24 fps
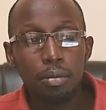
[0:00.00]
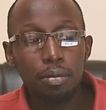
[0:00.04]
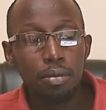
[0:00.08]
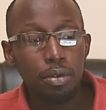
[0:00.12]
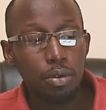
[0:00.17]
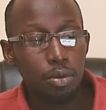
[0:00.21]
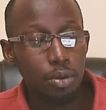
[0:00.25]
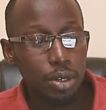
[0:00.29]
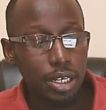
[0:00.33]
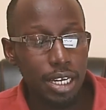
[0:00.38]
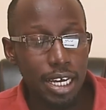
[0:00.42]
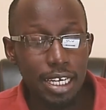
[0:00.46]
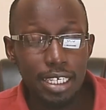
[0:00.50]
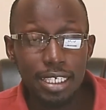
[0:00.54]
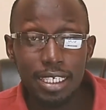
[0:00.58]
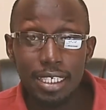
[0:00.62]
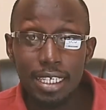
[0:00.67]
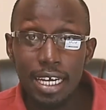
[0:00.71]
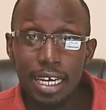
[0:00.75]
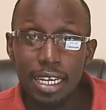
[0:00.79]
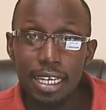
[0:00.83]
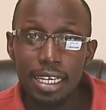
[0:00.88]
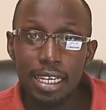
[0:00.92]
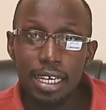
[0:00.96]
When I
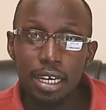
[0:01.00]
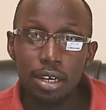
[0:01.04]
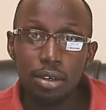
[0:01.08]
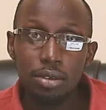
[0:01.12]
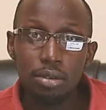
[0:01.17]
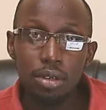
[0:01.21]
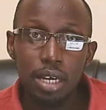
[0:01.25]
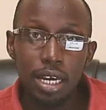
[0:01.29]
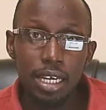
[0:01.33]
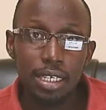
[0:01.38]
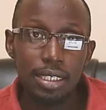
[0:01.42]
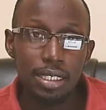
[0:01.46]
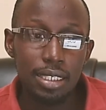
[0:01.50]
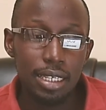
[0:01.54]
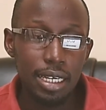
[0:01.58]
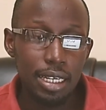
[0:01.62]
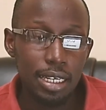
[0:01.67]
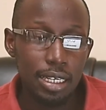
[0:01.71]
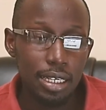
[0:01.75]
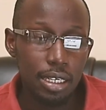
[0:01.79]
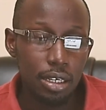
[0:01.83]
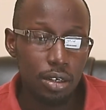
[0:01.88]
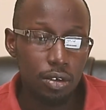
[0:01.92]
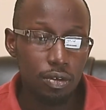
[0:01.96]
started
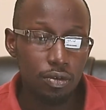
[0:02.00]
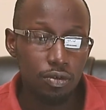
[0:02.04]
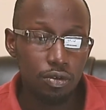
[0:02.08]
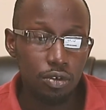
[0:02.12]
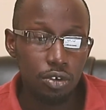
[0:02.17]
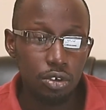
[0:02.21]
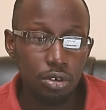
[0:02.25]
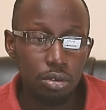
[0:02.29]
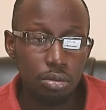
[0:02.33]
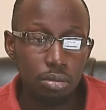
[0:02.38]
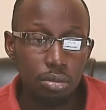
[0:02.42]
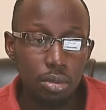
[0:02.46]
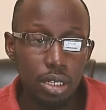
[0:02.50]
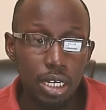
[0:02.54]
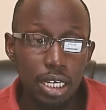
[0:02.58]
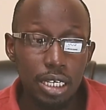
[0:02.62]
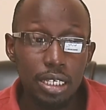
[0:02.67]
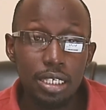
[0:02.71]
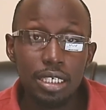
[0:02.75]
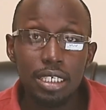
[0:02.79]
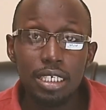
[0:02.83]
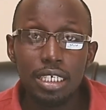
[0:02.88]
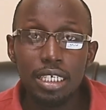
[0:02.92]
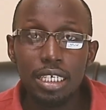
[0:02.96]
out from
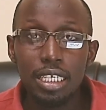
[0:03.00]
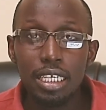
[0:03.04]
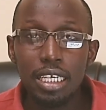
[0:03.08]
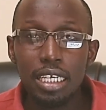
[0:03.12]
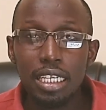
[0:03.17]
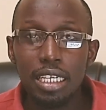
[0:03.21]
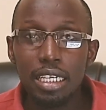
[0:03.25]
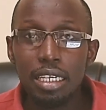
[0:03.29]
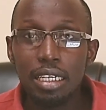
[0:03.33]
editing in